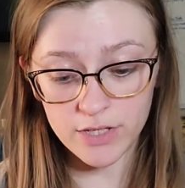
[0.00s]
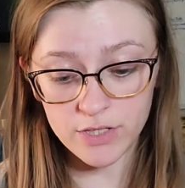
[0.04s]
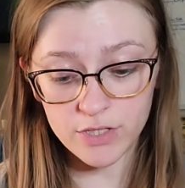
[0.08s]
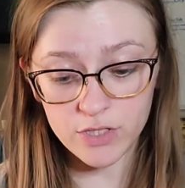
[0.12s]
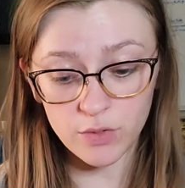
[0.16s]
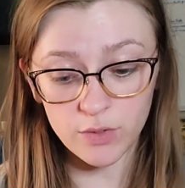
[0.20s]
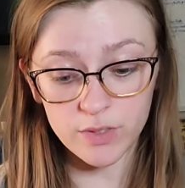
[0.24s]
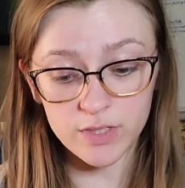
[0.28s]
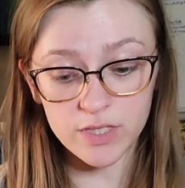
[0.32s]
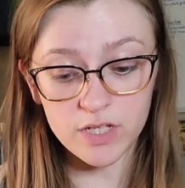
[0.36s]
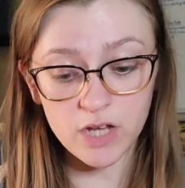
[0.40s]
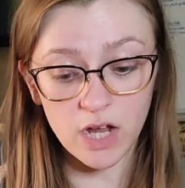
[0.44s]

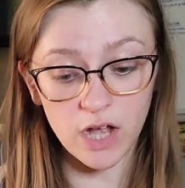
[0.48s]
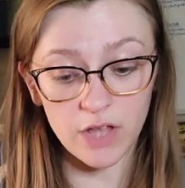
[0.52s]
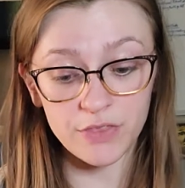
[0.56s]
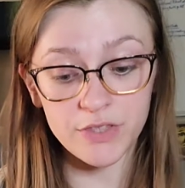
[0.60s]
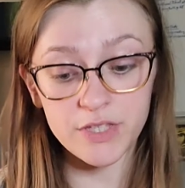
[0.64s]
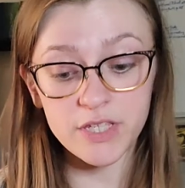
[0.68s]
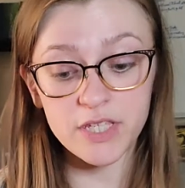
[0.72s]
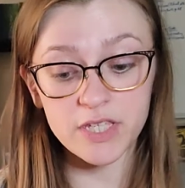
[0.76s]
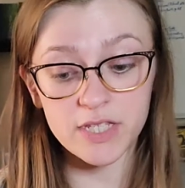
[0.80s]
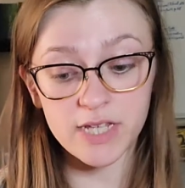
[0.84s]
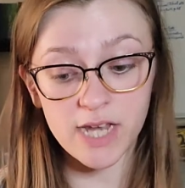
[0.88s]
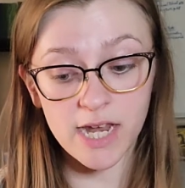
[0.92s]
So it's got the
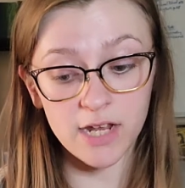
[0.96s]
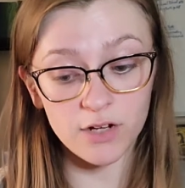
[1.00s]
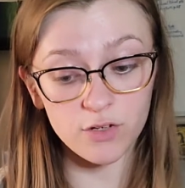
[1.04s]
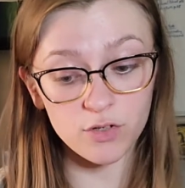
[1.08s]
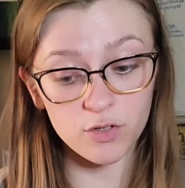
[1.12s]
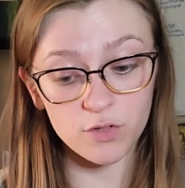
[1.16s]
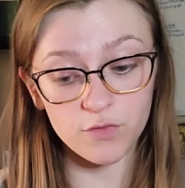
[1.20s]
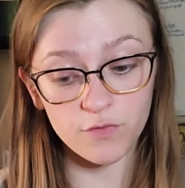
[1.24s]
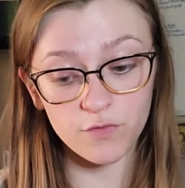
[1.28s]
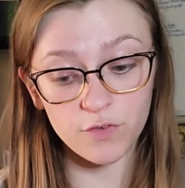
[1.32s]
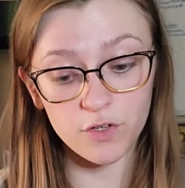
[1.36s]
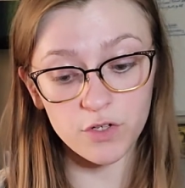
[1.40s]

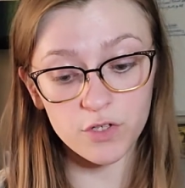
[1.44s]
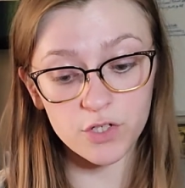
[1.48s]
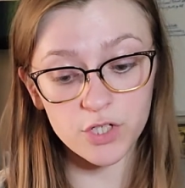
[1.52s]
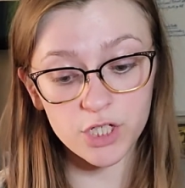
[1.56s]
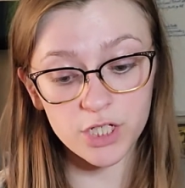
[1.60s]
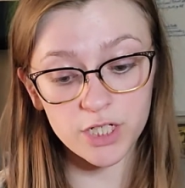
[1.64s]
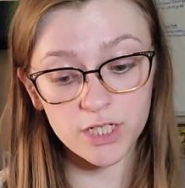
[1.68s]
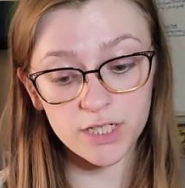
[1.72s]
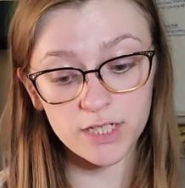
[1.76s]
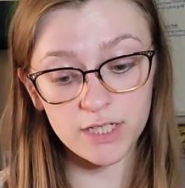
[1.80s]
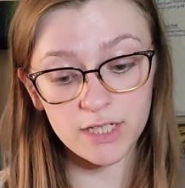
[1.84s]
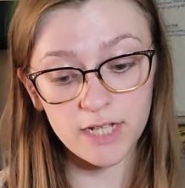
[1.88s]
standard
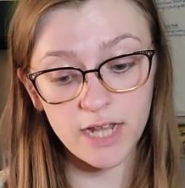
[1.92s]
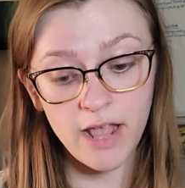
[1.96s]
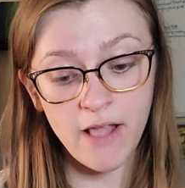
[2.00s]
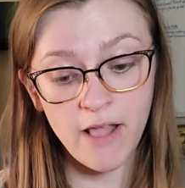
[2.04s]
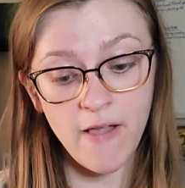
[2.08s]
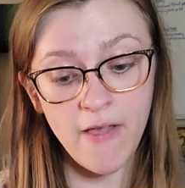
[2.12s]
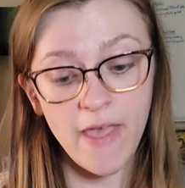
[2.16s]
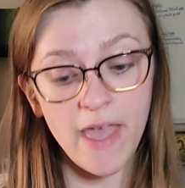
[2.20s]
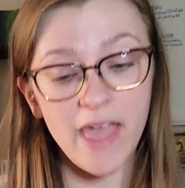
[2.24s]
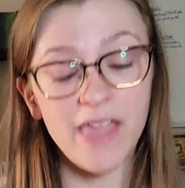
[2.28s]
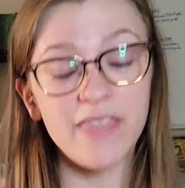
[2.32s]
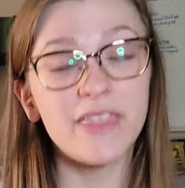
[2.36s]
version
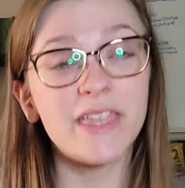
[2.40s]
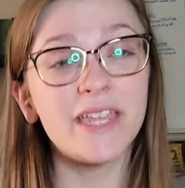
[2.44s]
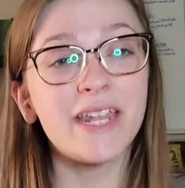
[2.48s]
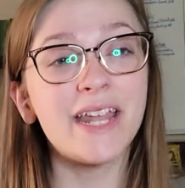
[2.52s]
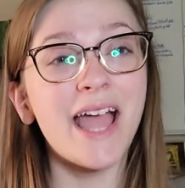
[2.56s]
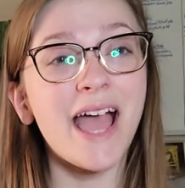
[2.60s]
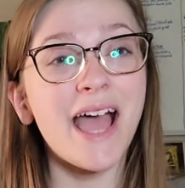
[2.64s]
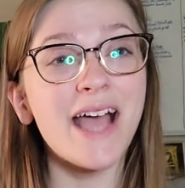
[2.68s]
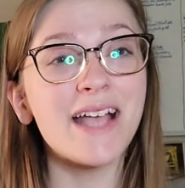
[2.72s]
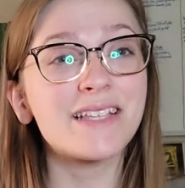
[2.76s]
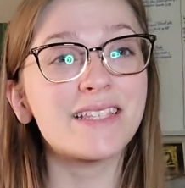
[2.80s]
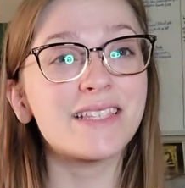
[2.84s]
and then it
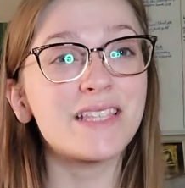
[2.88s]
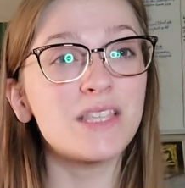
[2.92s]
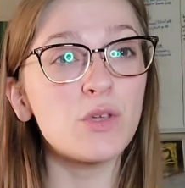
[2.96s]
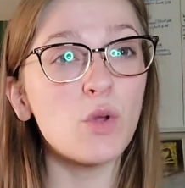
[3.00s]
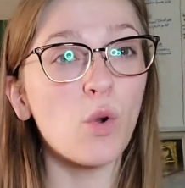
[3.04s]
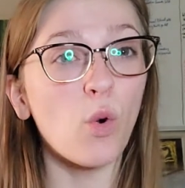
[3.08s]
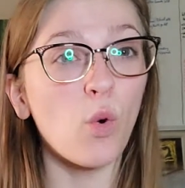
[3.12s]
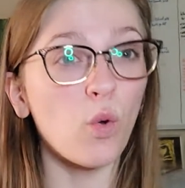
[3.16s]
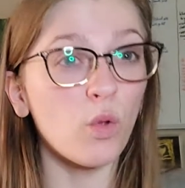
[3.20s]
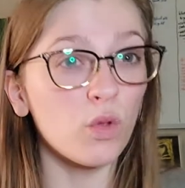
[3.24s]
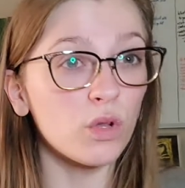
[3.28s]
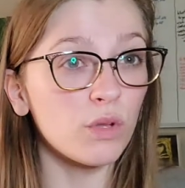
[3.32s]
has the
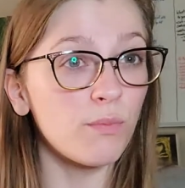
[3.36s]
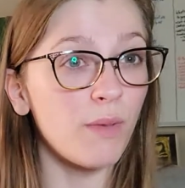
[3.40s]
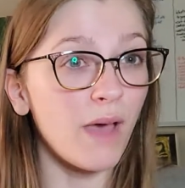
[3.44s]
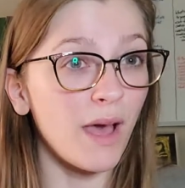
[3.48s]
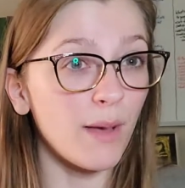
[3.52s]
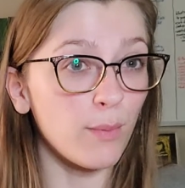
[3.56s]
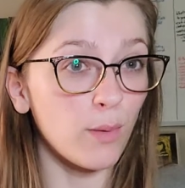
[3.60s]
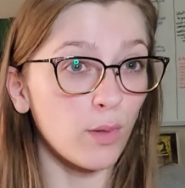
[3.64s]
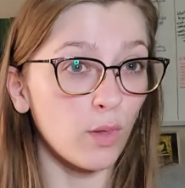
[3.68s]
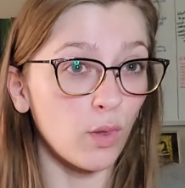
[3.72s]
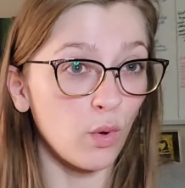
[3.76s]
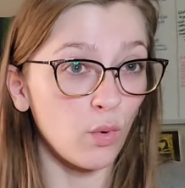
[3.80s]
old
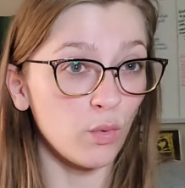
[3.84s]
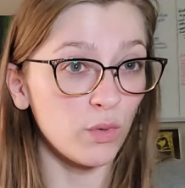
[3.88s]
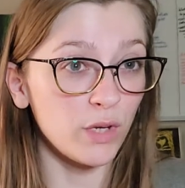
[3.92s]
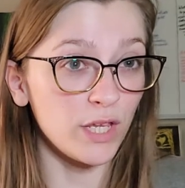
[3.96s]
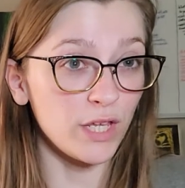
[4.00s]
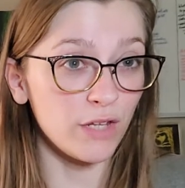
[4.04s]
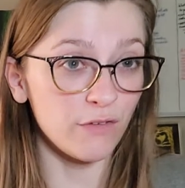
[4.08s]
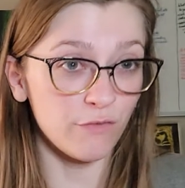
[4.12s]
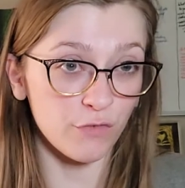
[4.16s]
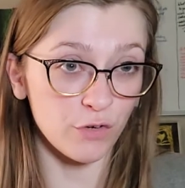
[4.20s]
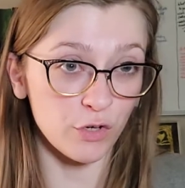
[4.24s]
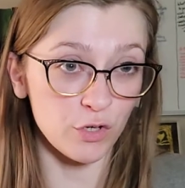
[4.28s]

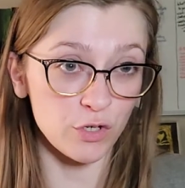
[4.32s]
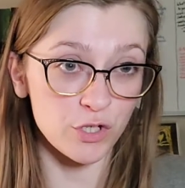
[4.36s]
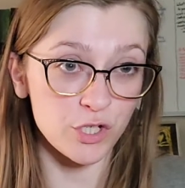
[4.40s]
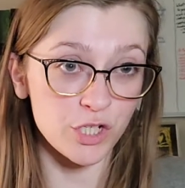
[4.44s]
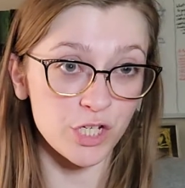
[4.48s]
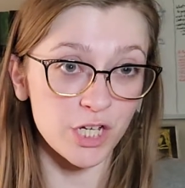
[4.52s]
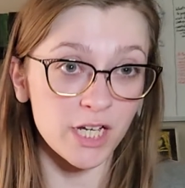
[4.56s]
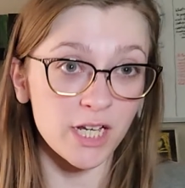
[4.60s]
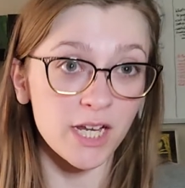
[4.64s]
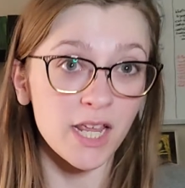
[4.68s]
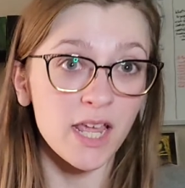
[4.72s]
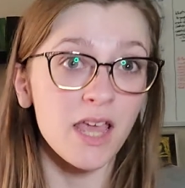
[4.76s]
Babylonian
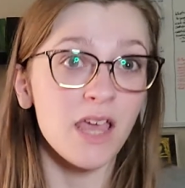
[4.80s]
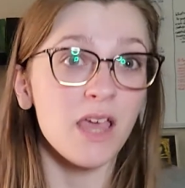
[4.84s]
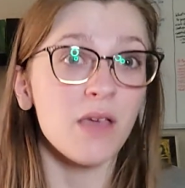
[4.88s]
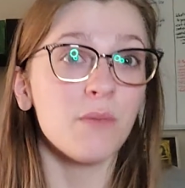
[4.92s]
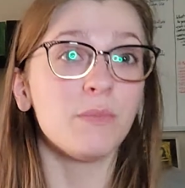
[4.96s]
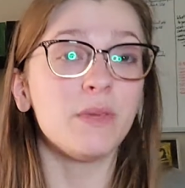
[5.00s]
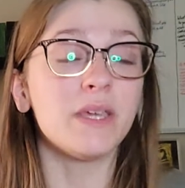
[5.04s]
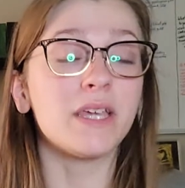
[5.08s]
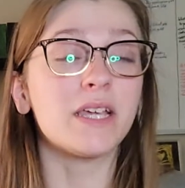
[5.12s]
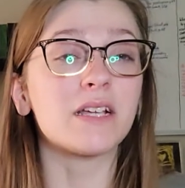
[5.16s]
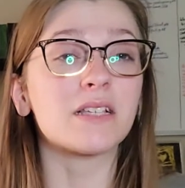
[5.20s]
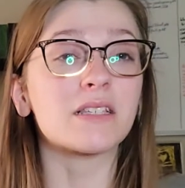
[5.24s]
version
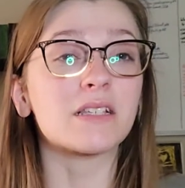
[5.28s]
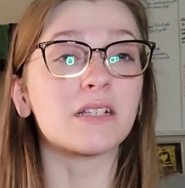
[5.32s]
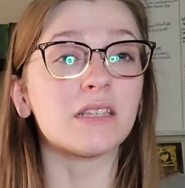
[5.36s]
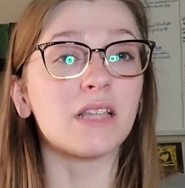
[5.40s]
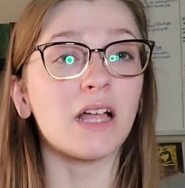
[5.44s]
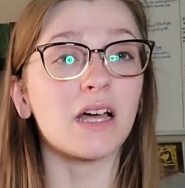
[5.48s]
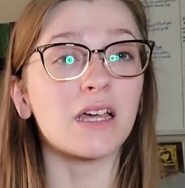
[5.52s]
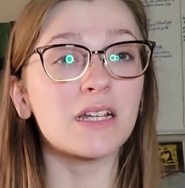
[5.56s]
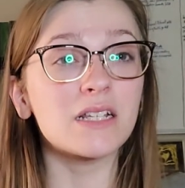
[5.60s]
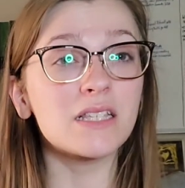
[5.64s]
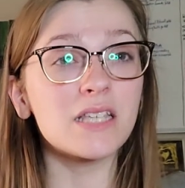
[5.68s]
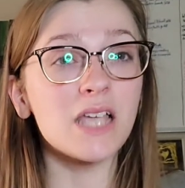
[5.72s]
because a
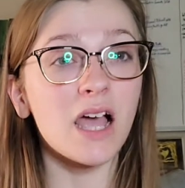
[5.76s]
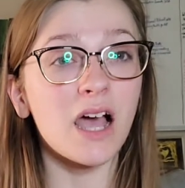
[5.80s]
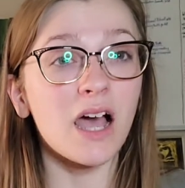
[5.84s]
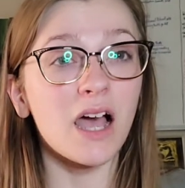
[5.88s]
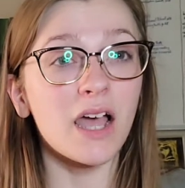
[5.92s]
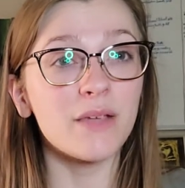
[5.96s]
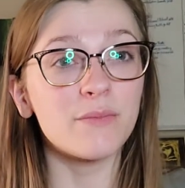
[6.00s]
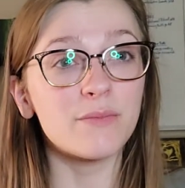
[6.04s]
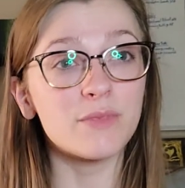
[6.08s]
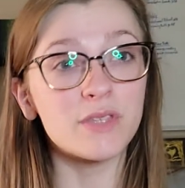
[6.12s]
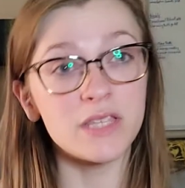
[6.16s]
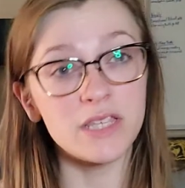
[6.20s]
lot of
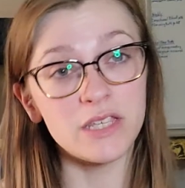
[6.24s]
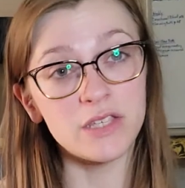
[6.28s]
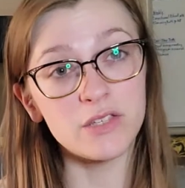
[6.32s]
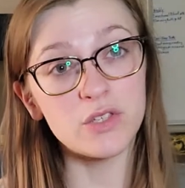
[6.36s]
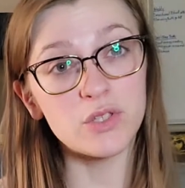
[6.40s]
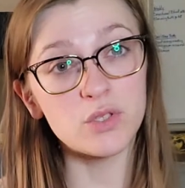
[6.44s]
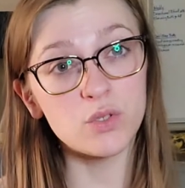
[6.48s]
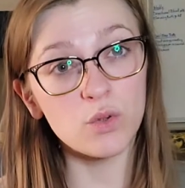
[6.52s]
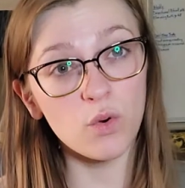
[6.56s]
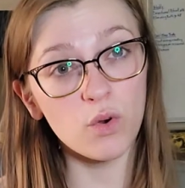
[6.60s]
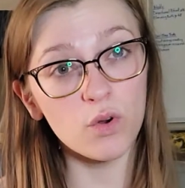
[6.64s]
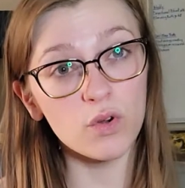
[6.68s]
times these
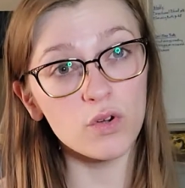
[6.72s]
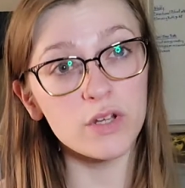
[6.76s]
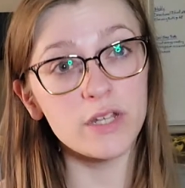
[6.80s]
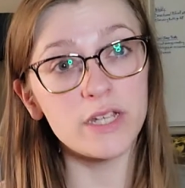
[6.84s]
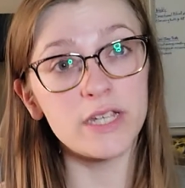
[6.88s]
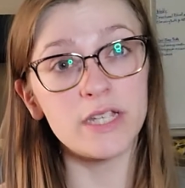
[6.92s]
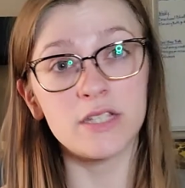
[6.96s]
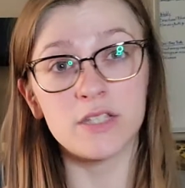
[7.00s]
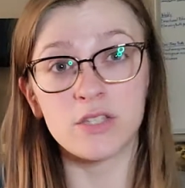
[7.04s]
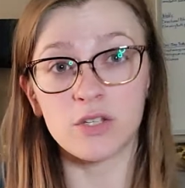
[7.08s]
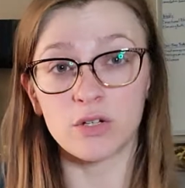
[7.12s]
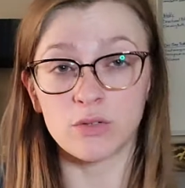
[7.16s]

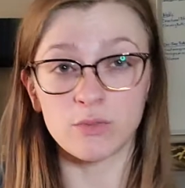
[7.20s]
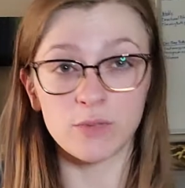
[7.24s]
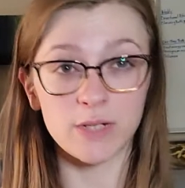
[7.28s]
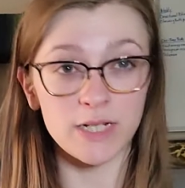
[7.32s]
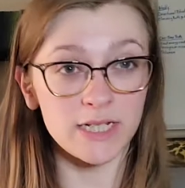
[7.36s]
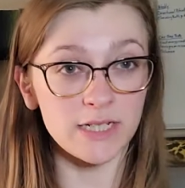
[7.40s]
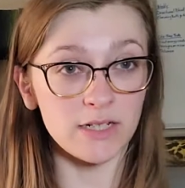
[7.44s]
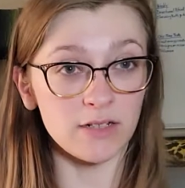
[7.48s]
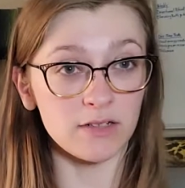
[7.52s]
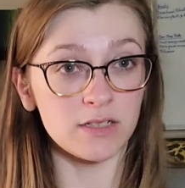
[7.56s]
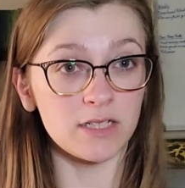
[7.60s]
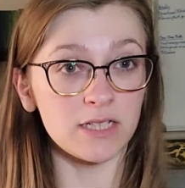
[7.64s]
stories, they're
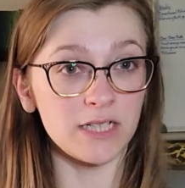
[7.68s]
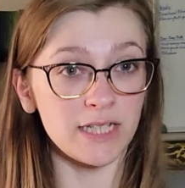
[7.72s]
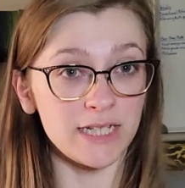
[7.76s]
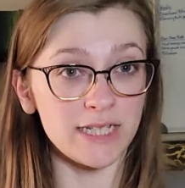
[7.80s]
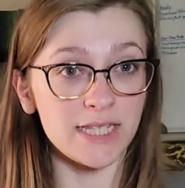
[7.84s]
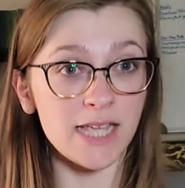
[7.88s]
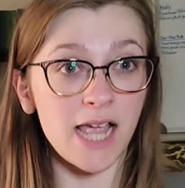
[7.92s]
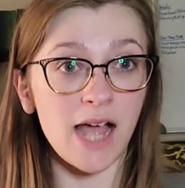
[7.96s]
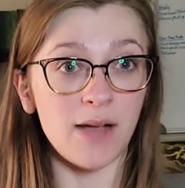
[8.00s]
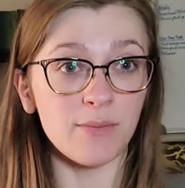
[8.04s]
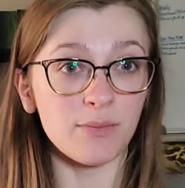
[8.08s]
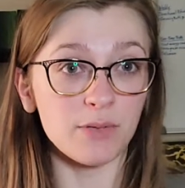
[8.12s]
written on clay
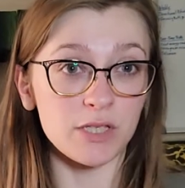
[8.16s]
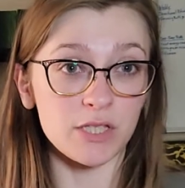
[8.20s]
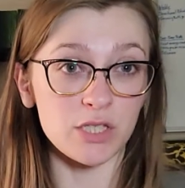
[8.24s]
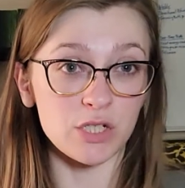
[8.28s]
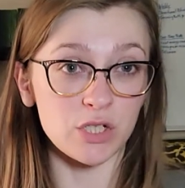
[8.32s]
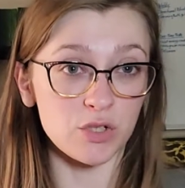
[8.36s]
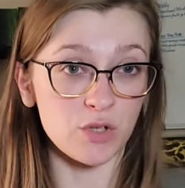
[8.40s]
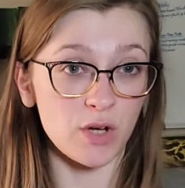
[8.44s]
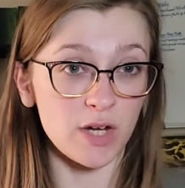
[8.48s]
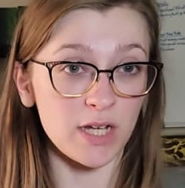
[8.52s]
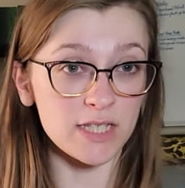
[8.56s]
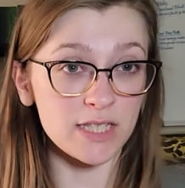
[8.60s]
tablets and
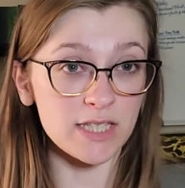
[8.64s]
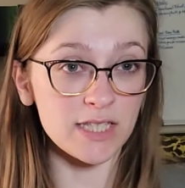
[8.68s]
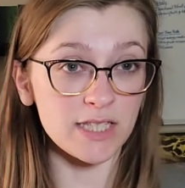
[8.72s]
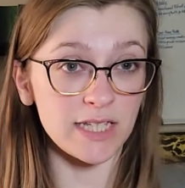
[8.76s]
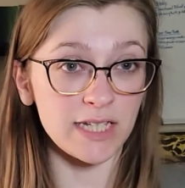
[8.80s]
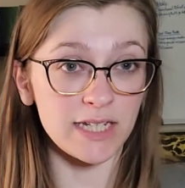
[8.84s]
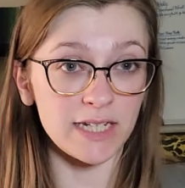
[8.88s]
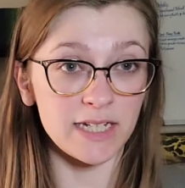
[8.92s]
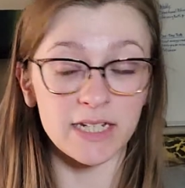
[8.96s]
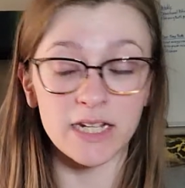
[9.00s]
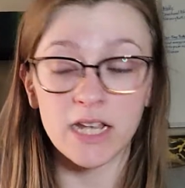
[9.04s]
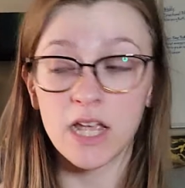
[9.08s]

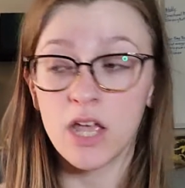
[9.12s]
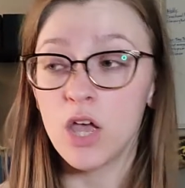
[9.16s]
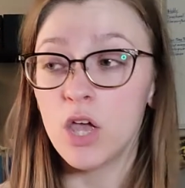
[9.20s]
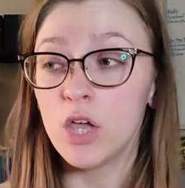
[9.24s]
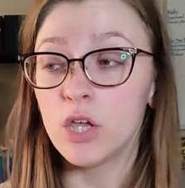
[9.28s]
translated.